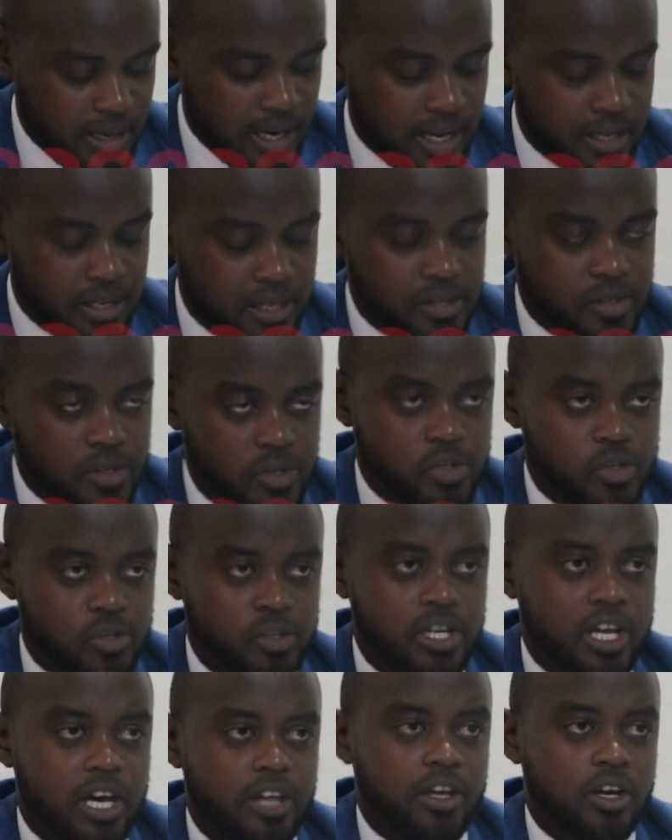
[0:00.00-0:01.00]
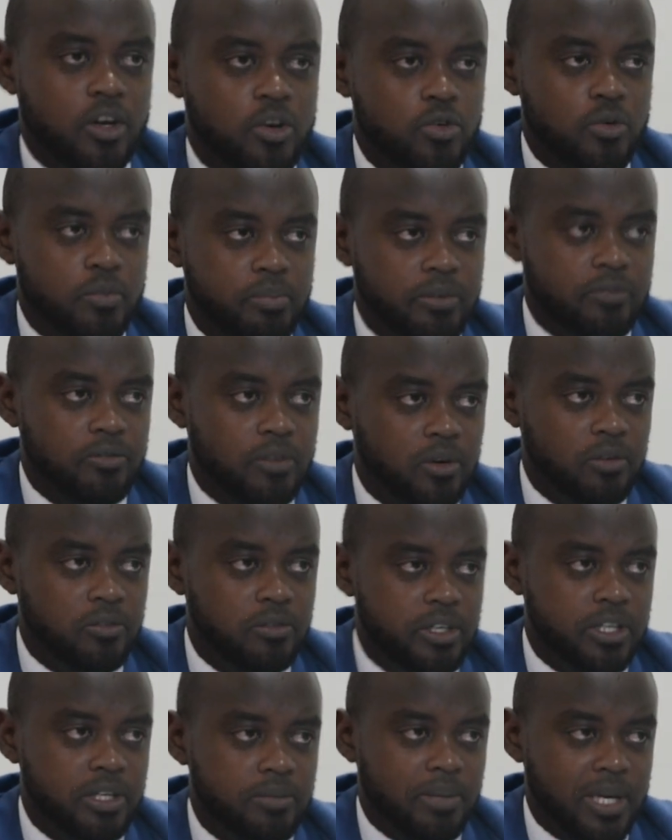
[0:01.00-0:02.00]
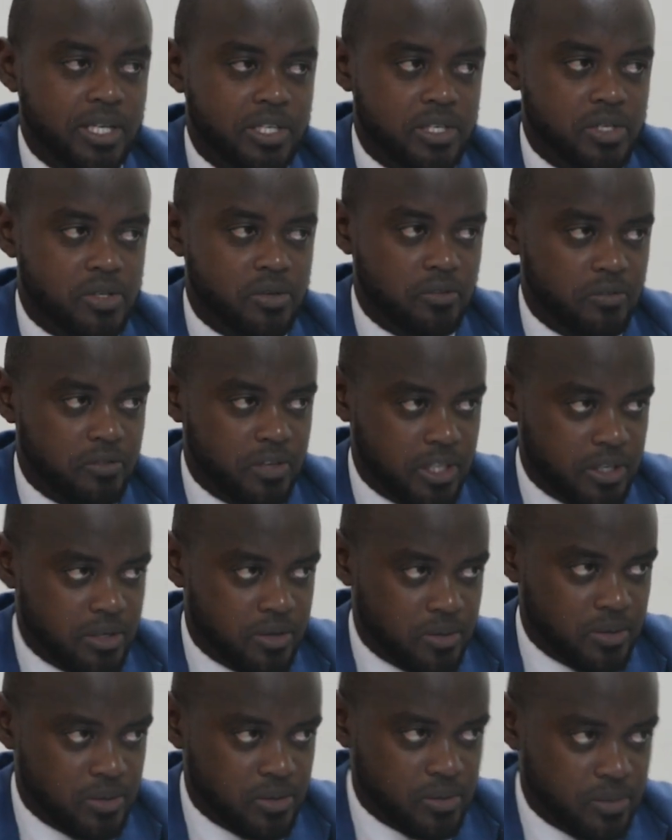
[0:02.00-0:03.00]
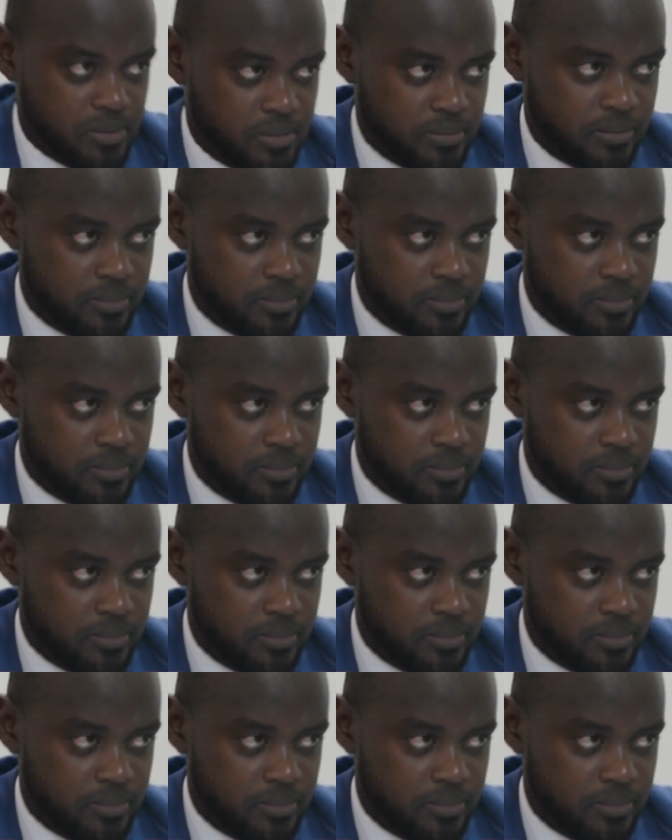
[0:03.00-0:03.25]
And there's also another group involved in purchase of vehicles.